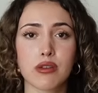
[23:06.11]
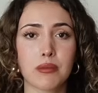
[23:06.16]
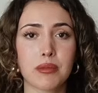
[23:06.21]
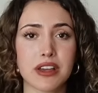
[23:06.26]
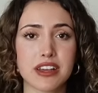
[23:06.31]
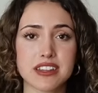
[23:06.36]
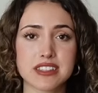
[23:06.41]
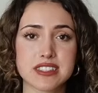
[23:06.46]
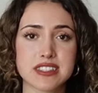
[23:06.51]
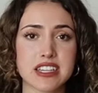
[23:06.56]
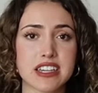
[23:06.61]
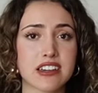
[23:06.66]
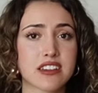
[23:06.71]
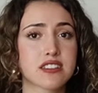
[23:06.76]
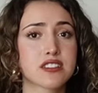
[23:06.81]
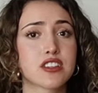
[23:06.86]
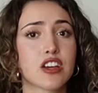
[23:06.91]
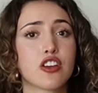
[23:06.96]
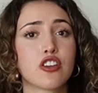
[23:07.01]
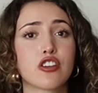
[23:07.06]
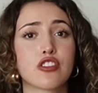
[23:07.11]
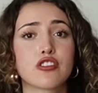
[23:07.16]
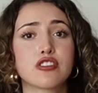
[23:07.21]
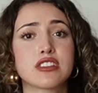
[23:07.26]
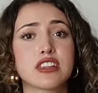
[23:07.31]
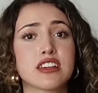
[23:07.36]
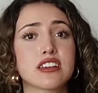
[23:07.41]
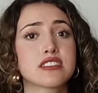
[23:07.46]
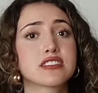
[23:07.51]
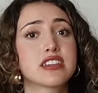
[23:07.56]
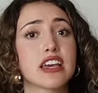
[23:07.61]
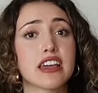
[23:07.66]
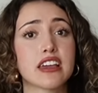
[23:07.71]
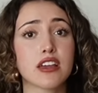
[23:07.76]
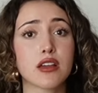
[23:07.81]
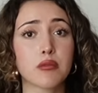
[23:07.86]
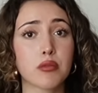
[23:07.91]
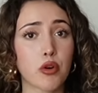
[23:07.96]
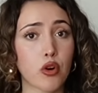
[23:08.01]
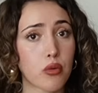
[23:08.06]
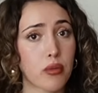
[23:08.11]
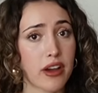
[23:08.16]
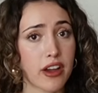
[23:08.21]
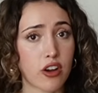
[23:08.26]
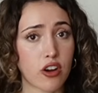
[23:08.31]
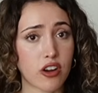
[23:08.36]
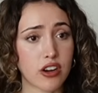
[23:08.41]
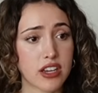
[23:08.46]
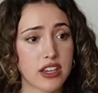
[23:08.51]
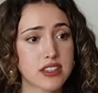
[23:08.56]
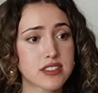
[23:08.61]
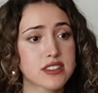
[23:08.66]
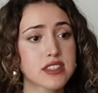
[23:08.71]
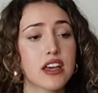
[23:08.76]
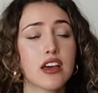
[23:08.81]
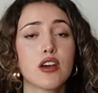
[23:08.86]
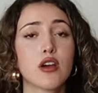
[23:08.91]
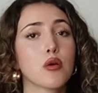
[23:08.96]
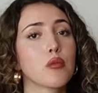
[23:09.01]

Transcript: biggest things. Another thing, taking probiotics.